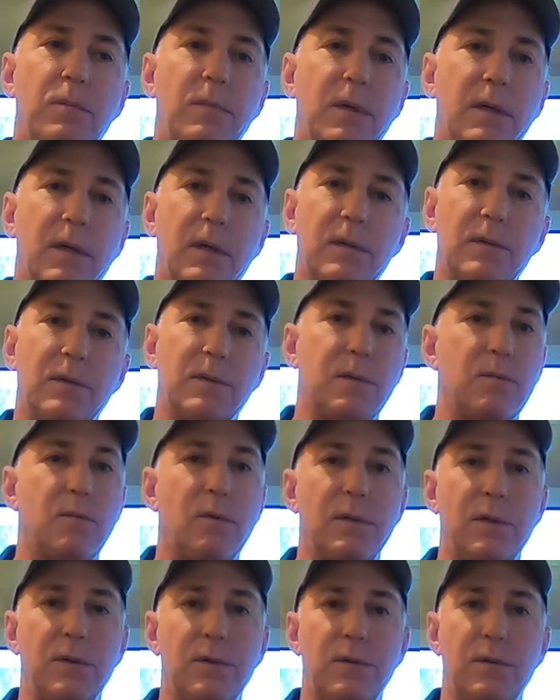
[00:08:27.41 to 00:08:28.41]
because
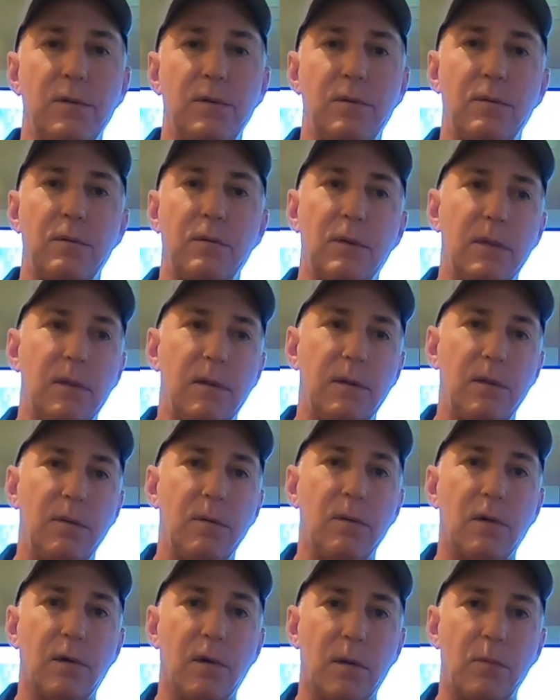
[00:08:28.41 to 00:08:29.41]
when you do, you
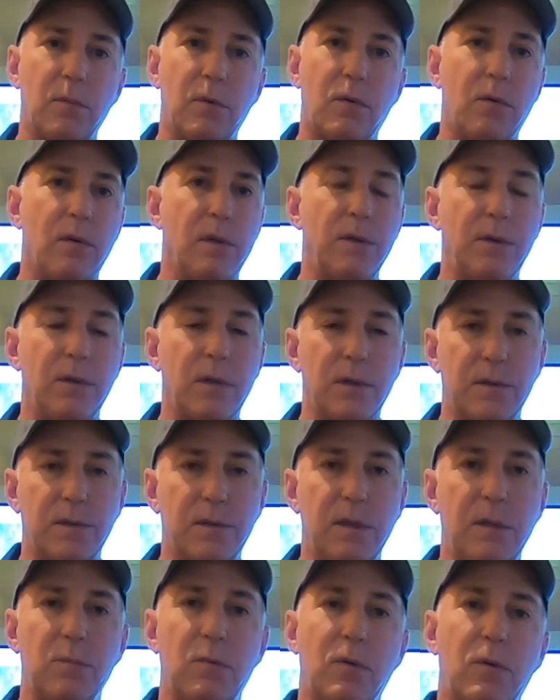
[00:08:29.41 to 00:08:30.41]
learn more and you can
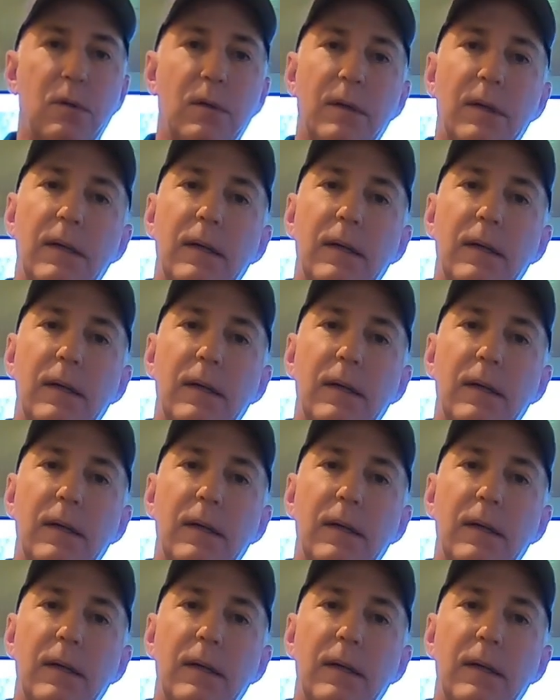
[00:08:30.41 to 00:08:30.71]
see more.